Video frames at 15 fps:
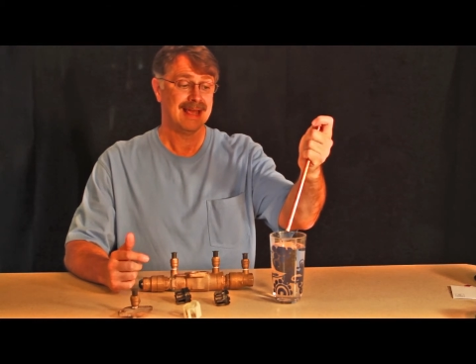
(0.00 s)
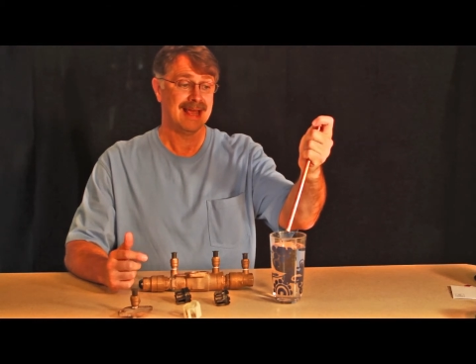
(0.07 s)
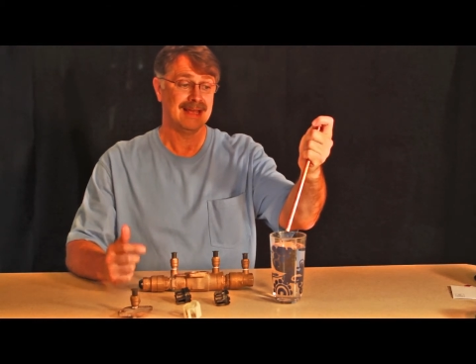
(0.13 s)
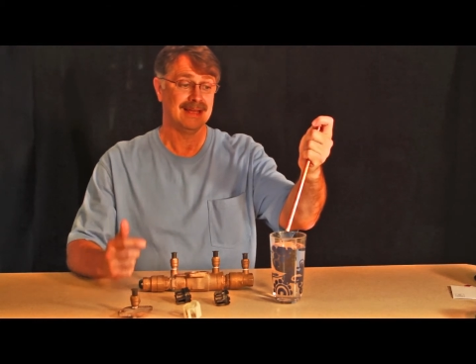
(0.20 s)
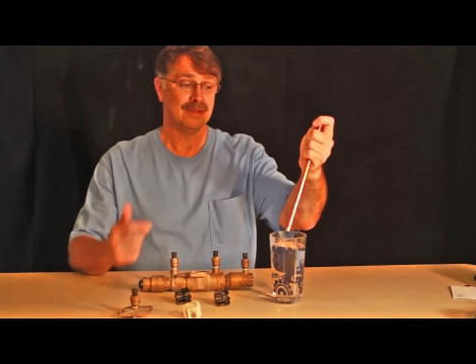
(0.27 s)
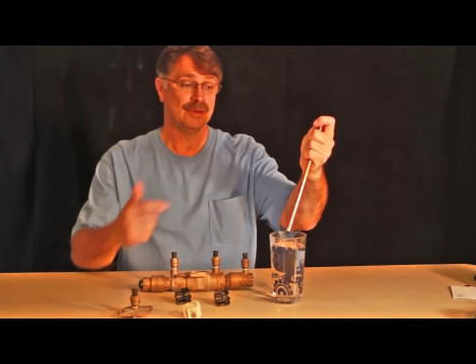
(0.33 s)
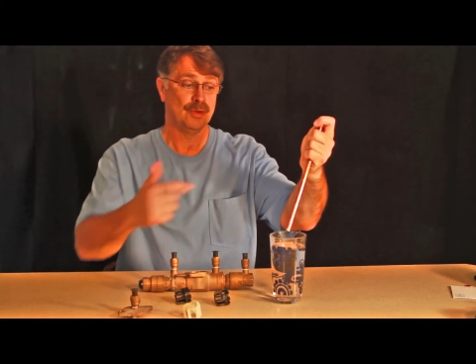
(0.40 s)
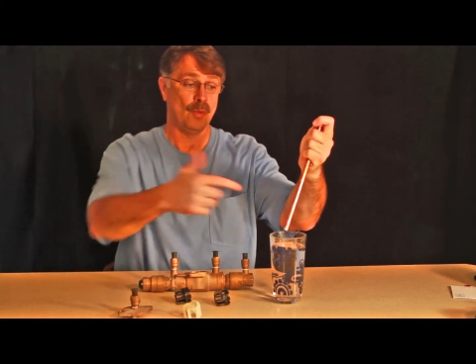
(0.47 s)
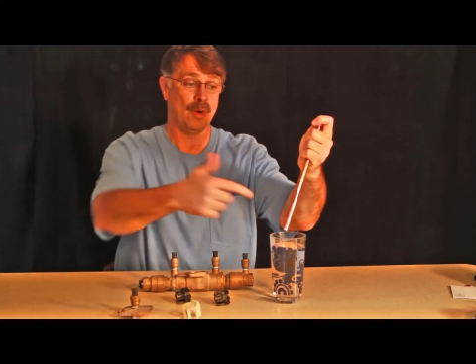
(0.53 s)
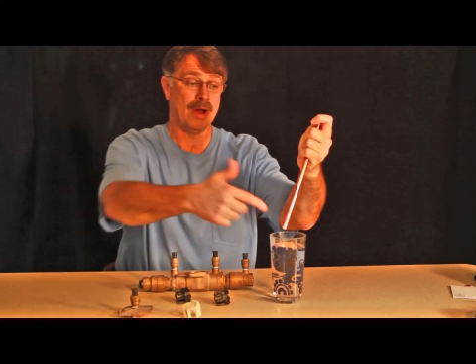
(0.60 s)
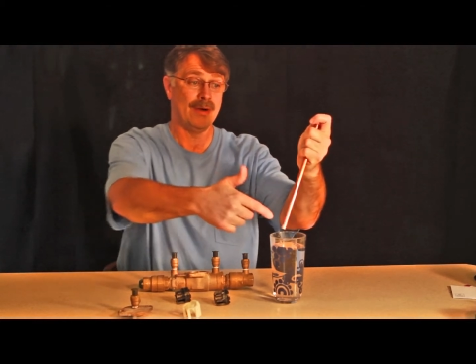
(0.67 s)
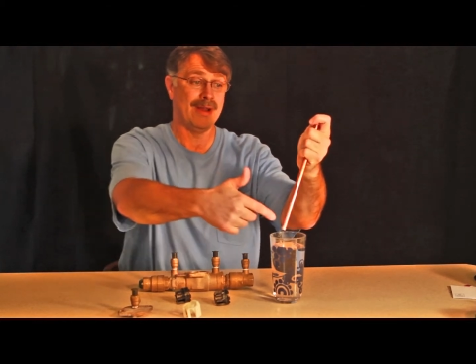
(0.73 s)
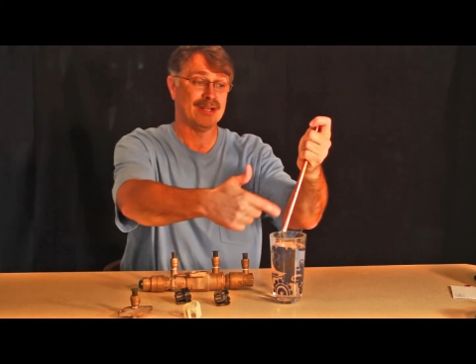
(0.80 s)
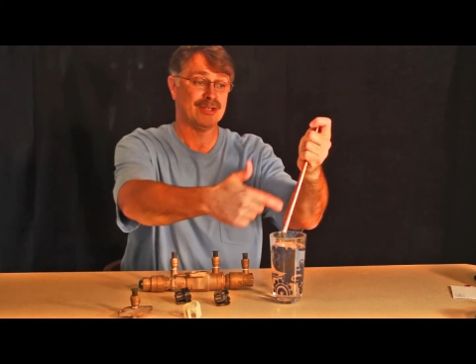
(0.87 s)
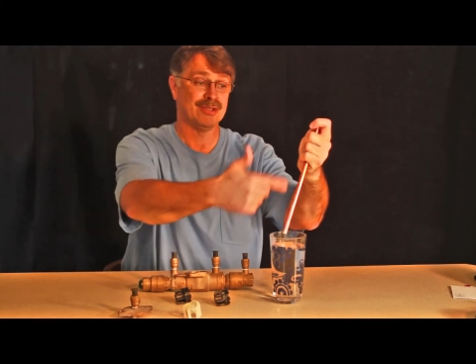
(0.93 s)
and the
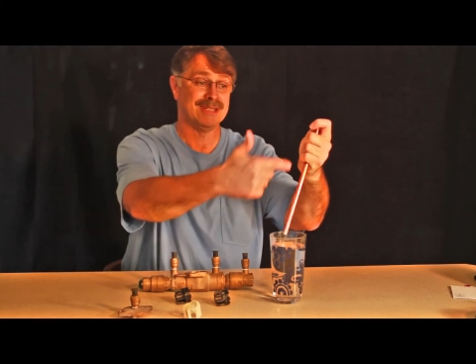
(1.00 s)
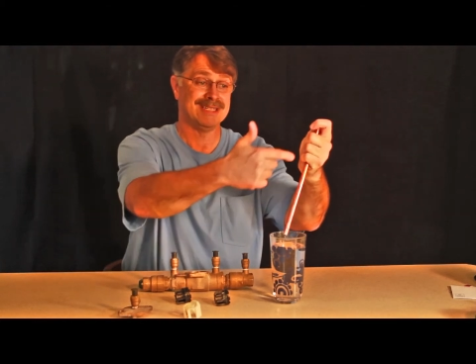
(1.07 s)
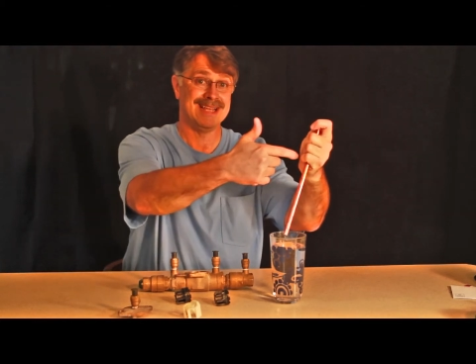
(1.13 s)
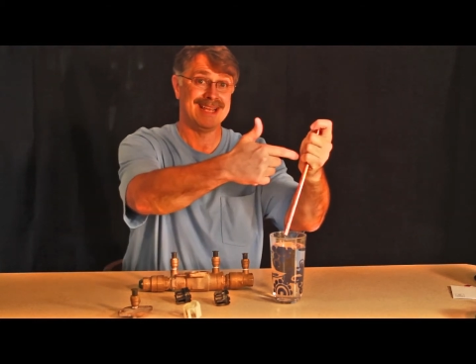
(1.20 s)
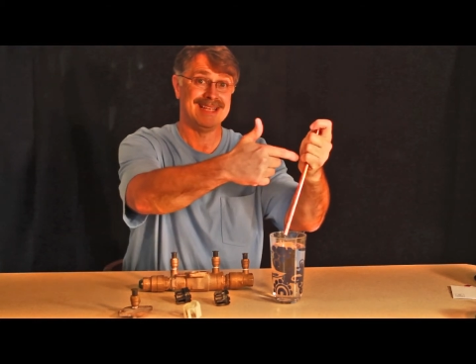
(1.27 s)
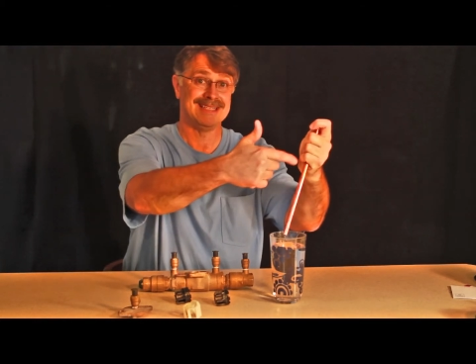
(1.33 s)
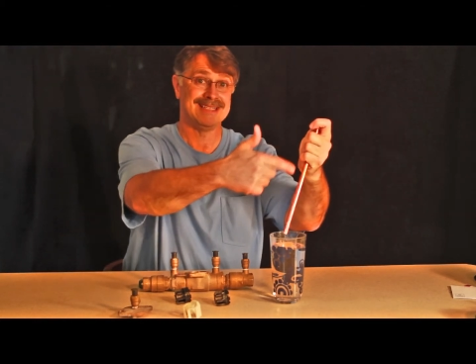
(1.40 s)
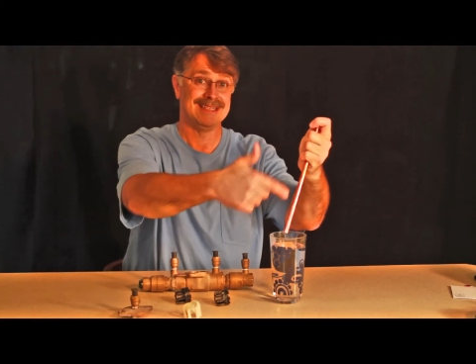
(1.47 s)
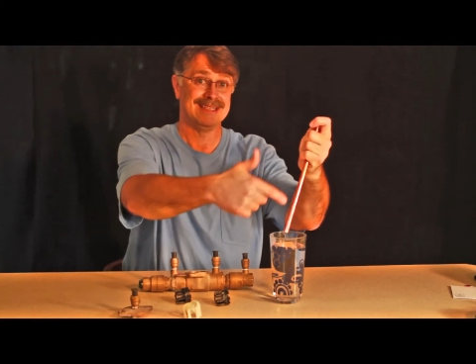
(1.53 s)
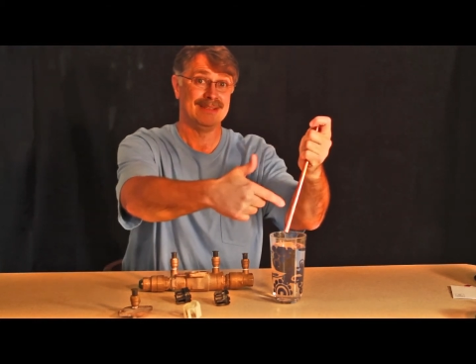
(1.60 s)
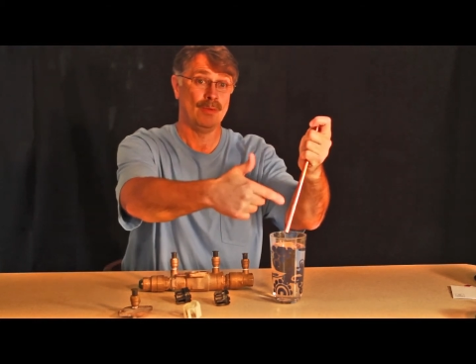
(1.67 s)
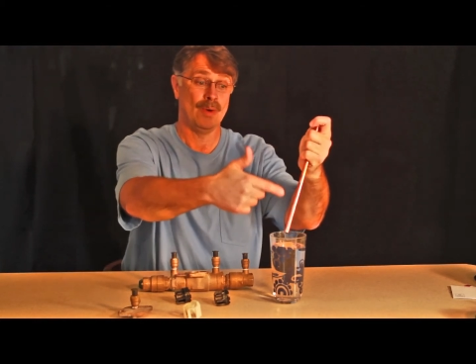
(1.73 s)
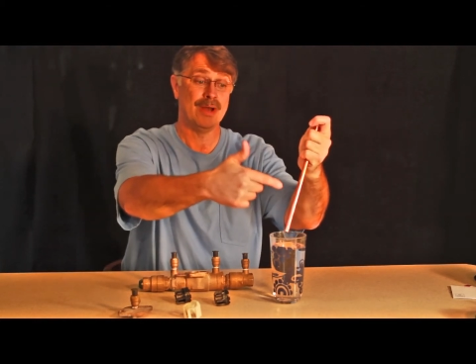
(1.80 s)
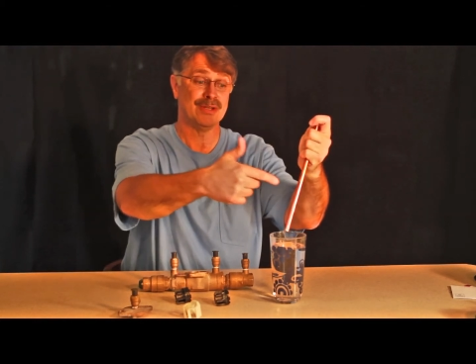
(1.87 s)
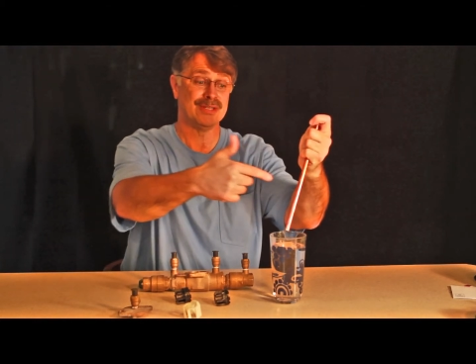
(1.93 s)
water actually stays,
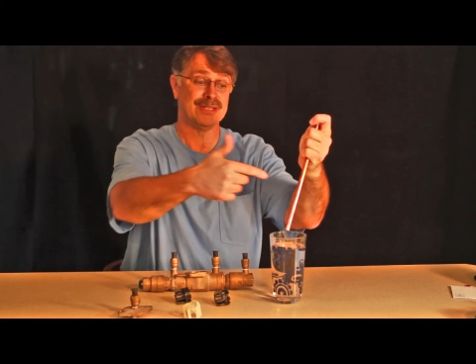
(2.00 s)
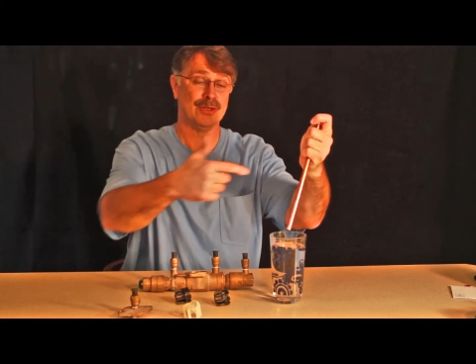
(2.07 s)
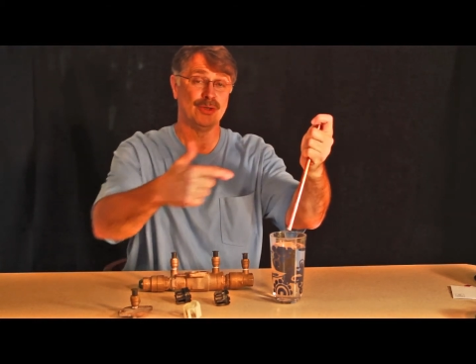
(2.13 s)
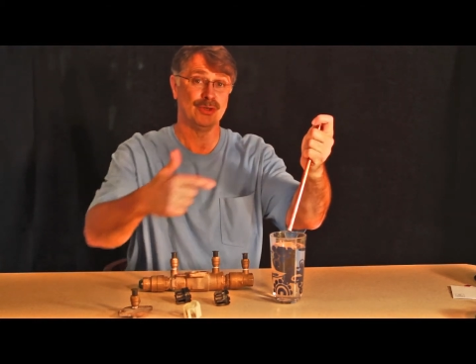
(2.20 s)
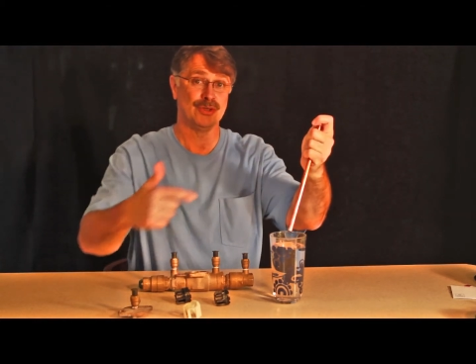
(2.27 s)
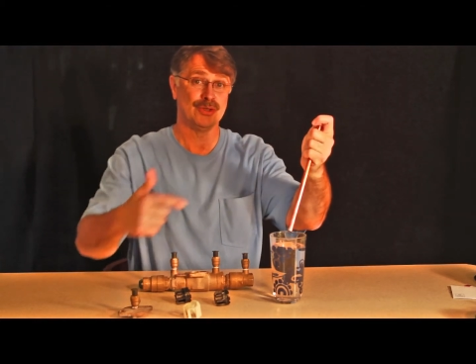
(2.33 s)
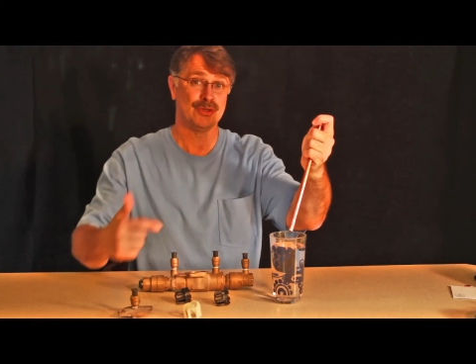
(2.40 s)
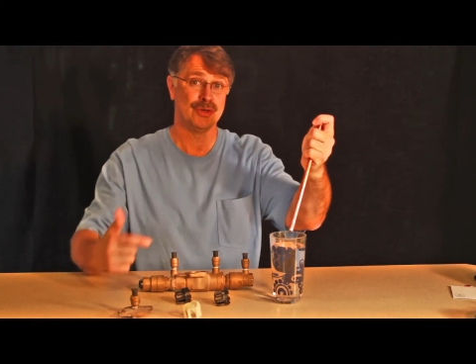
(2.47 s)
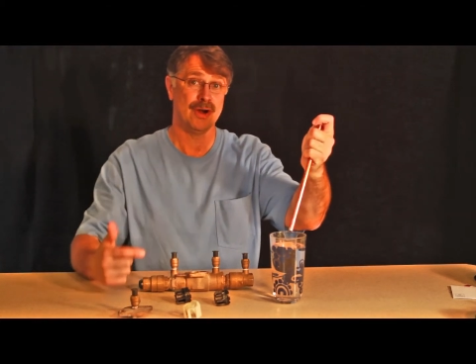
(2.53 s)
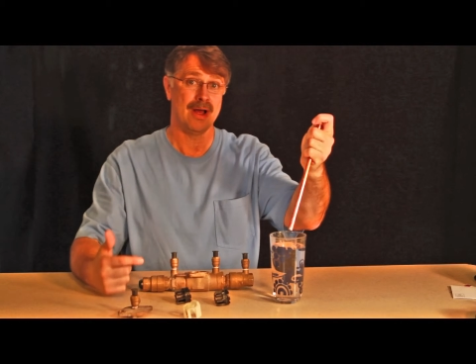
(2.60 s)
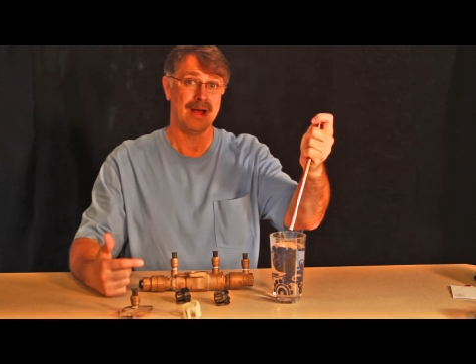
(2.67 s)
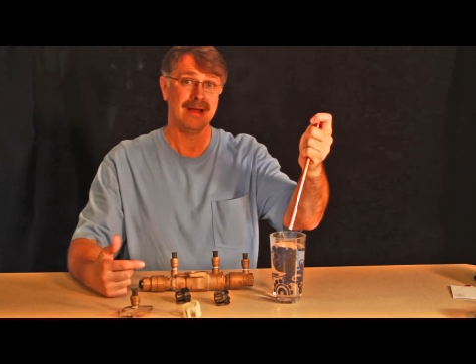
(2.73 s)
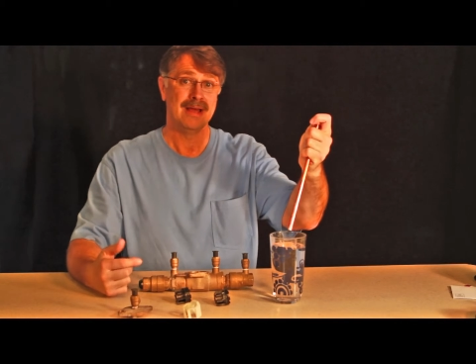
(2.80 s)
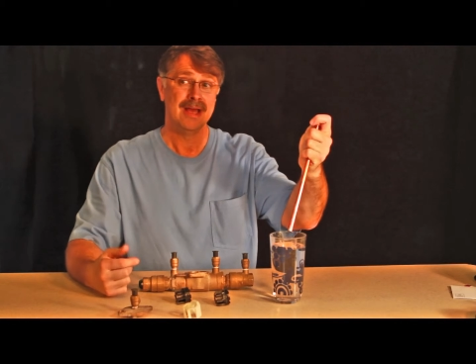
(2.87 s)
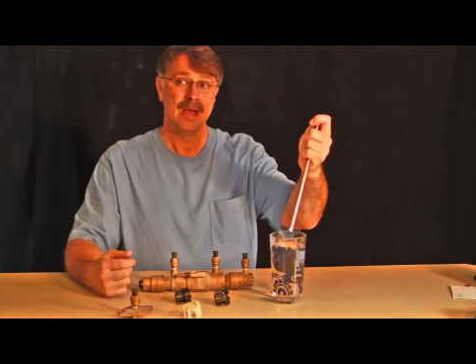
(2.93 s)
the water's still in the
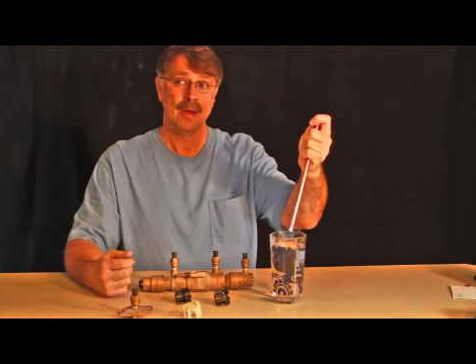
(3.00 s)
straw.